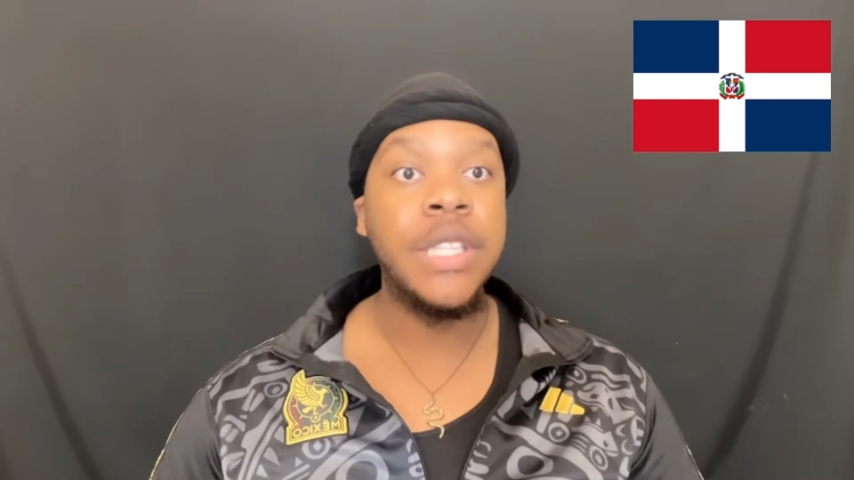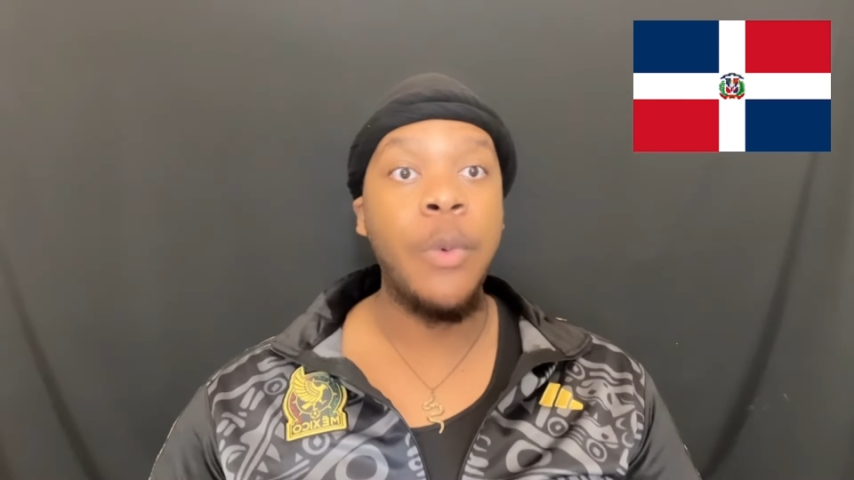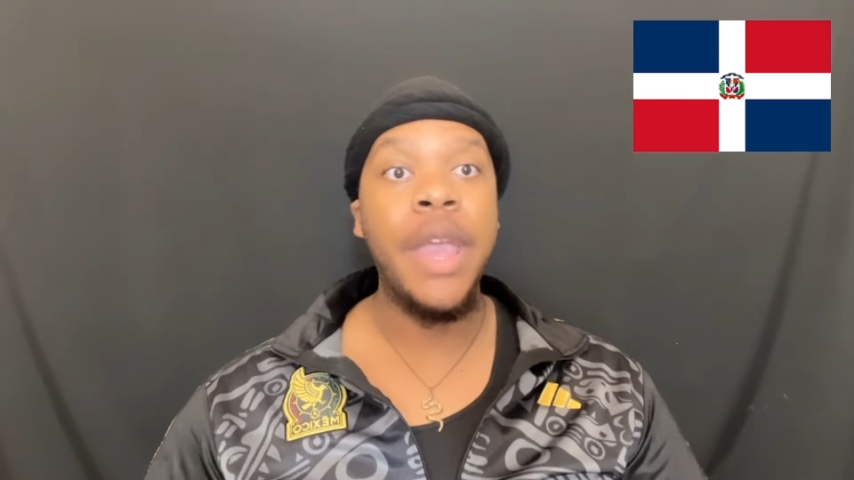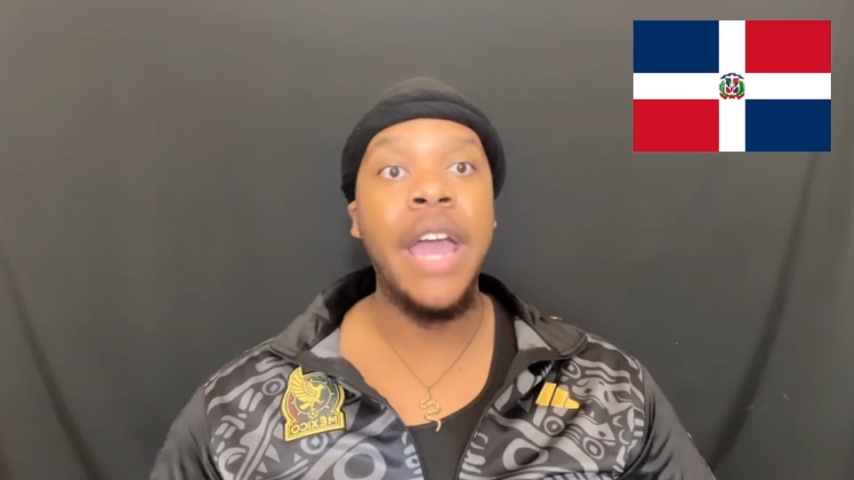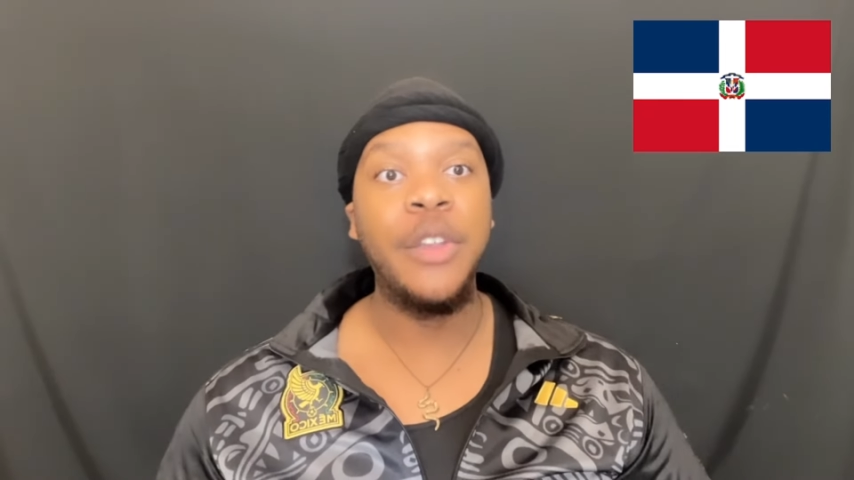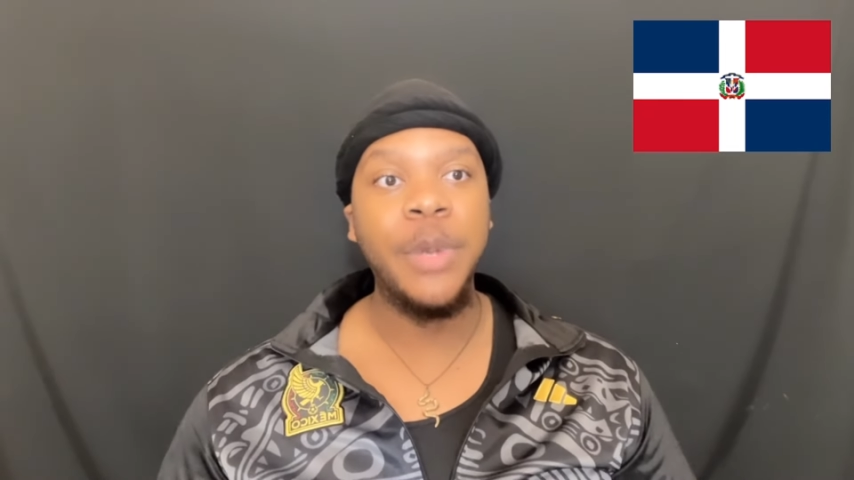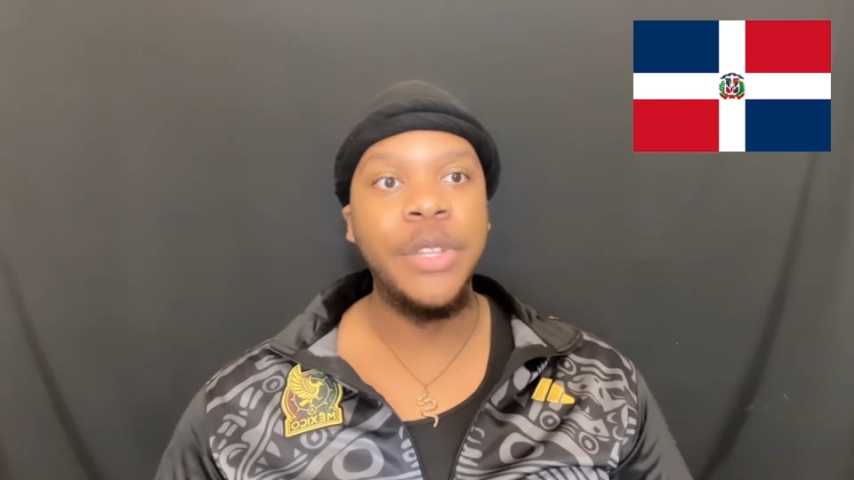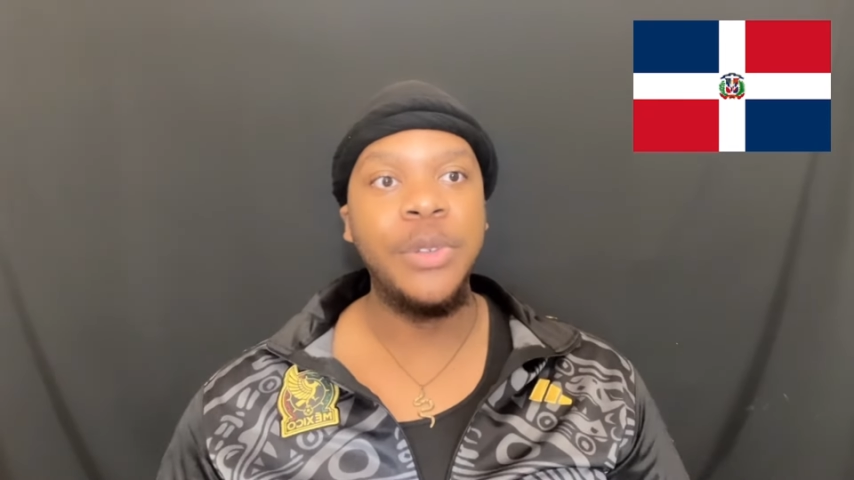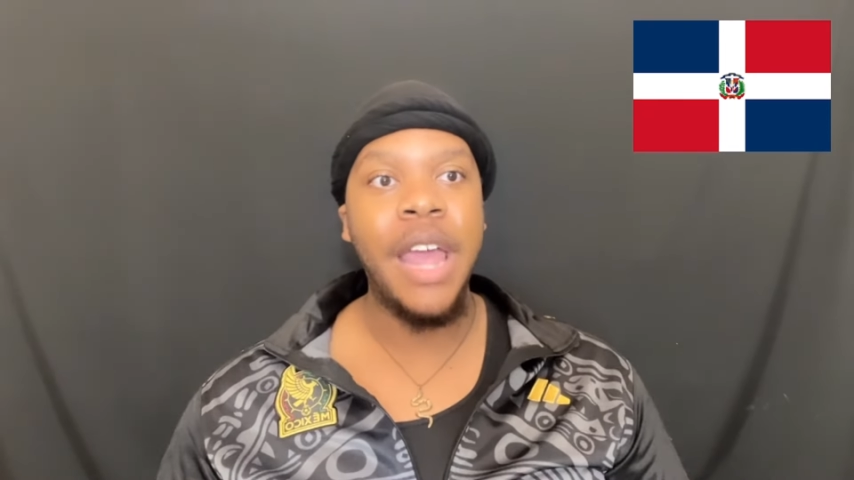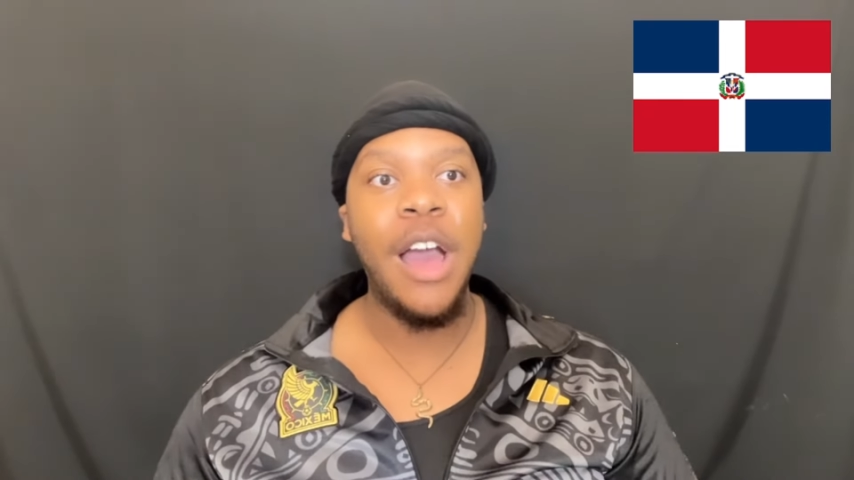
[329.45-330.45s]
So we had to
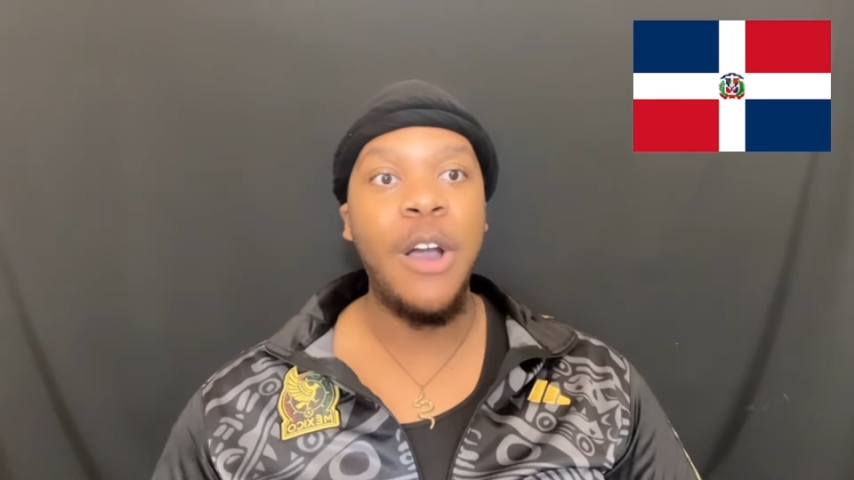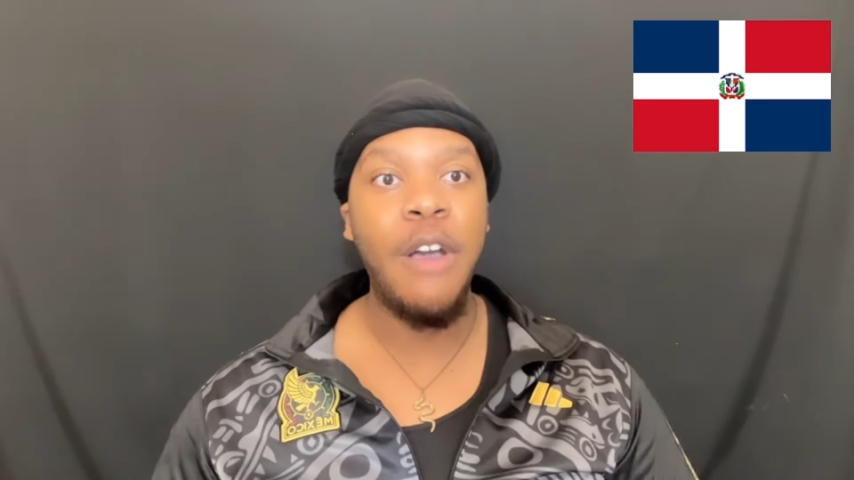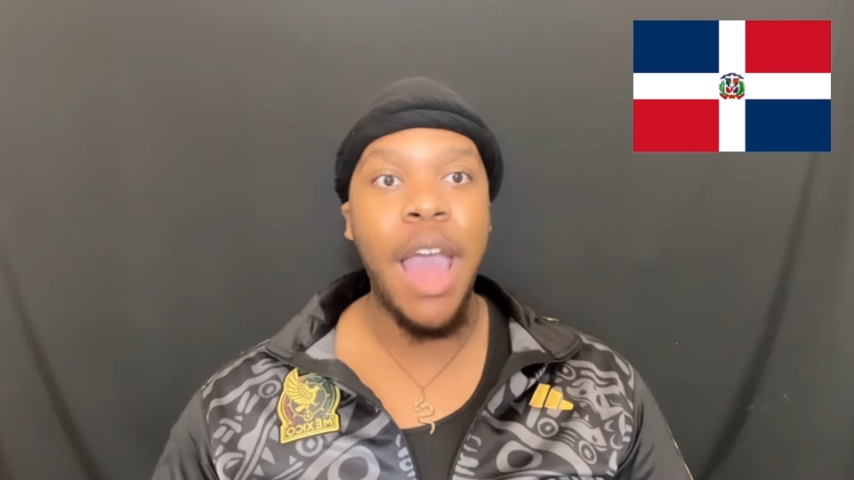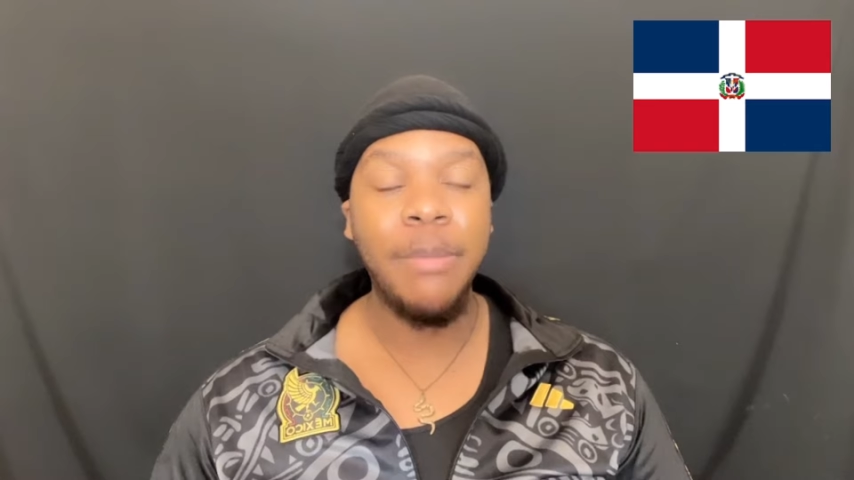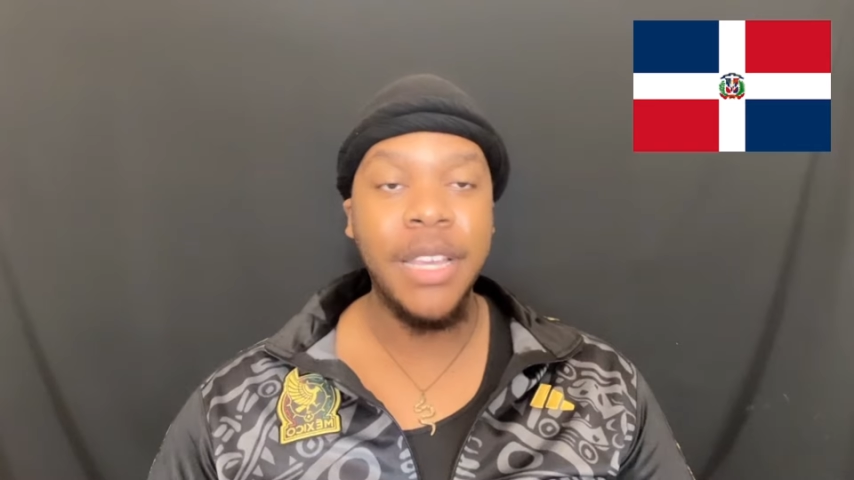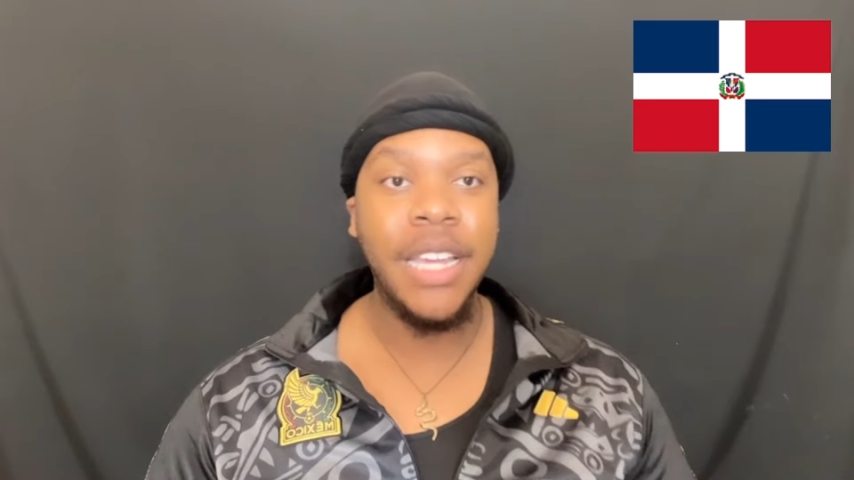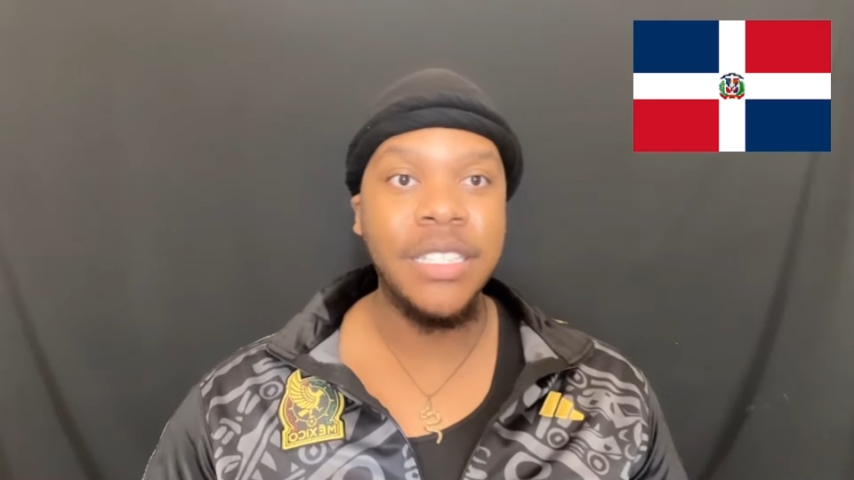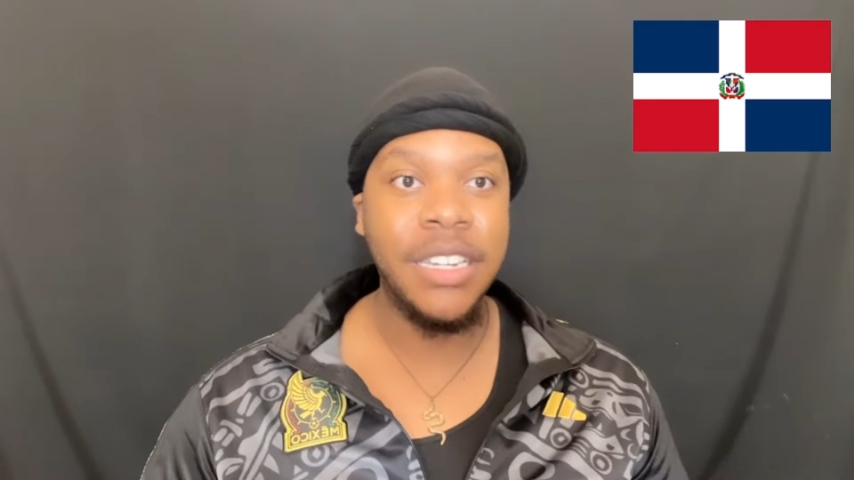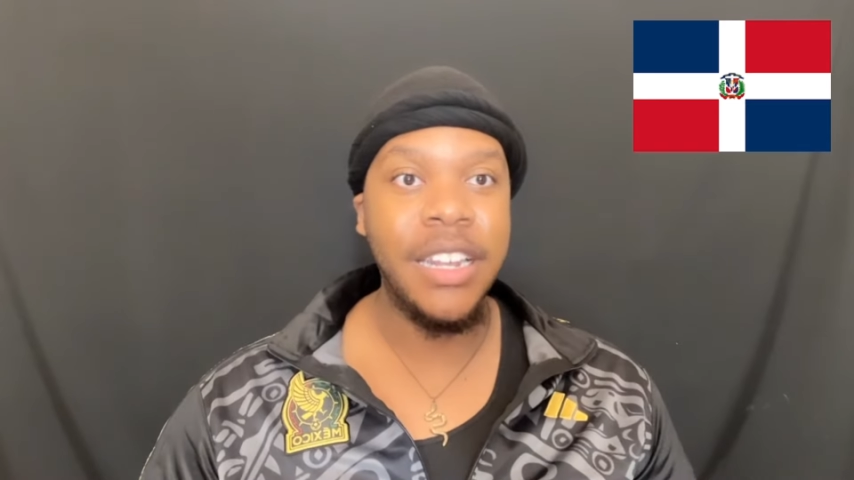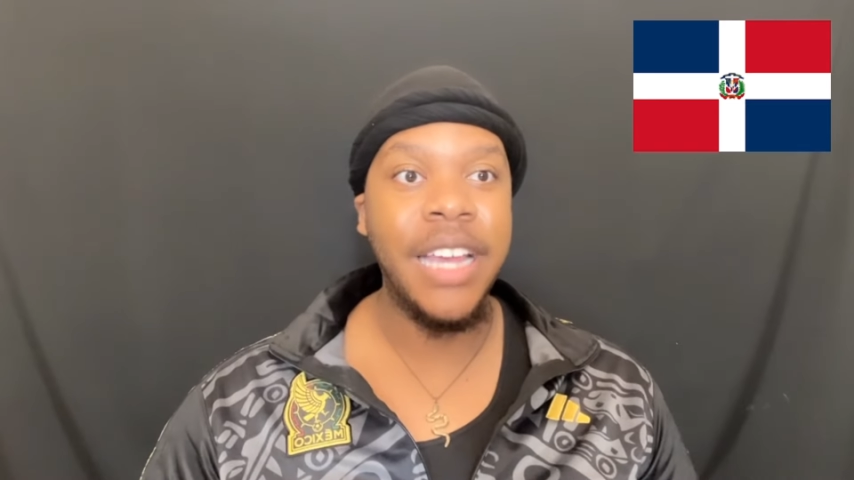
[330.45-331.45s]
redo that whole
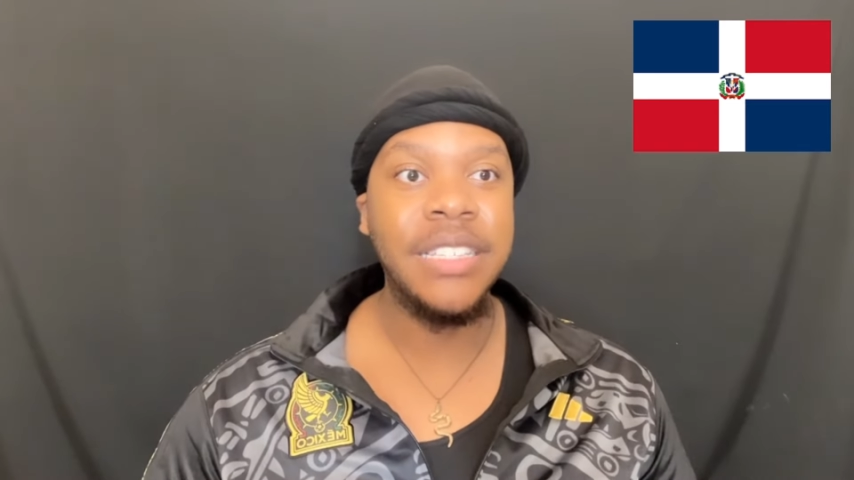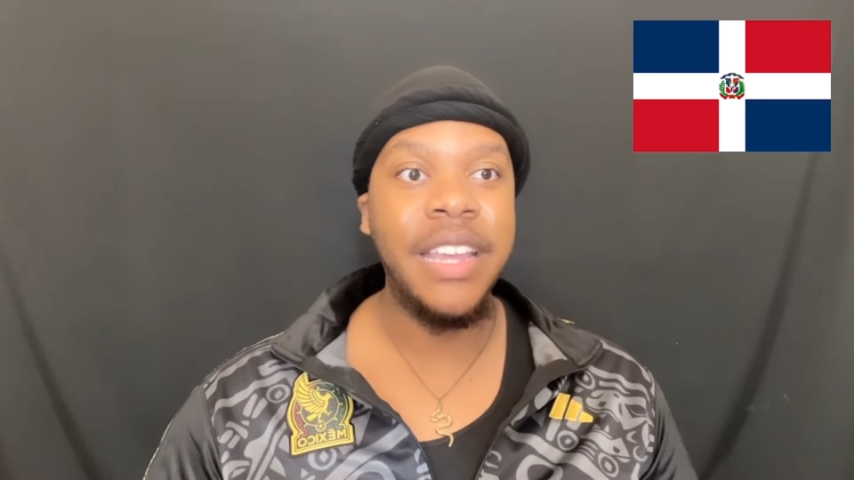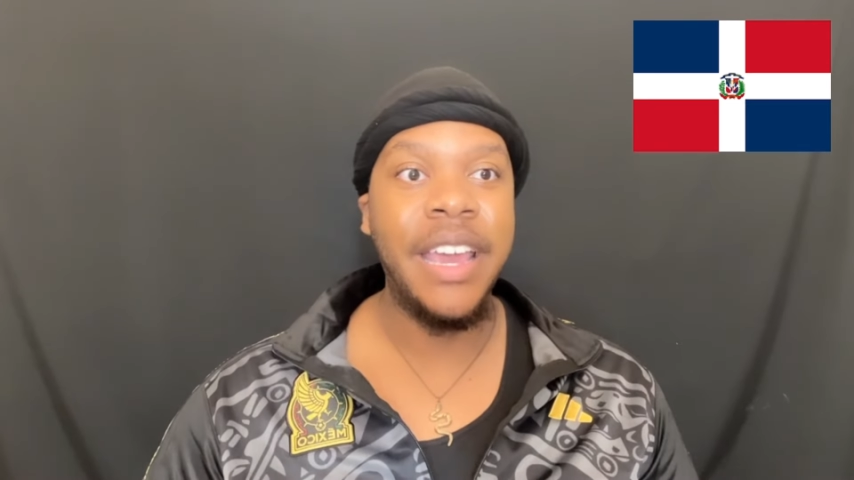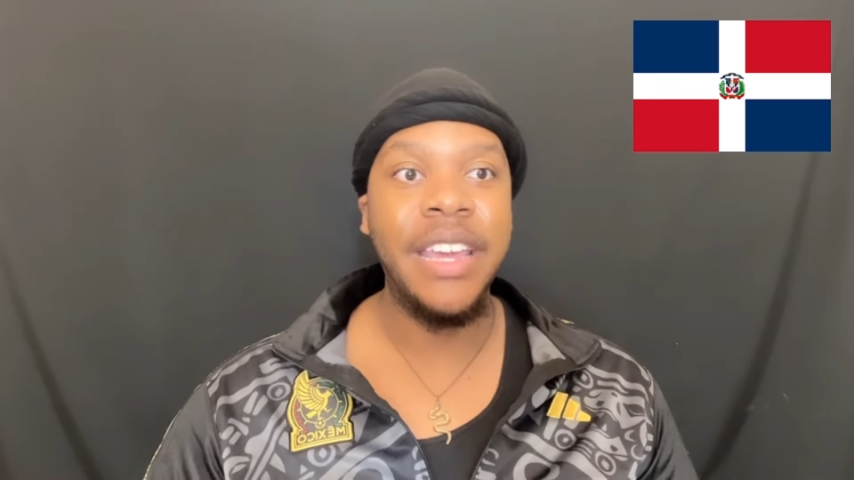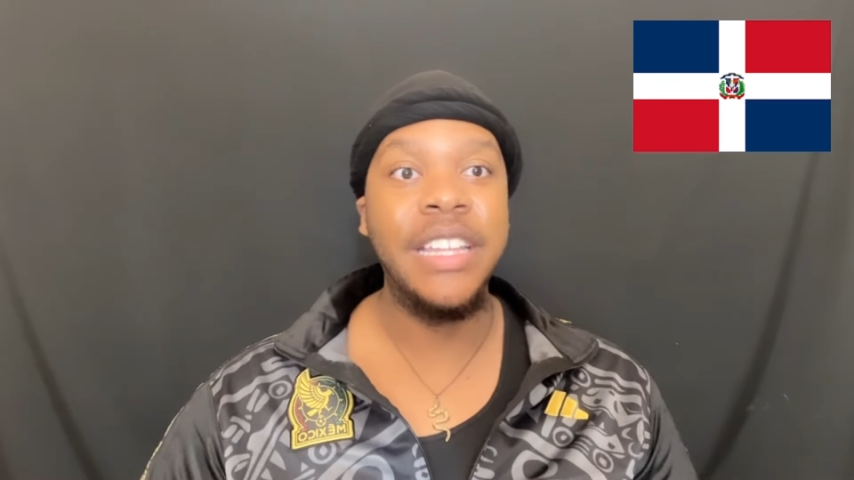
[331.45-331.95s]
application the next day,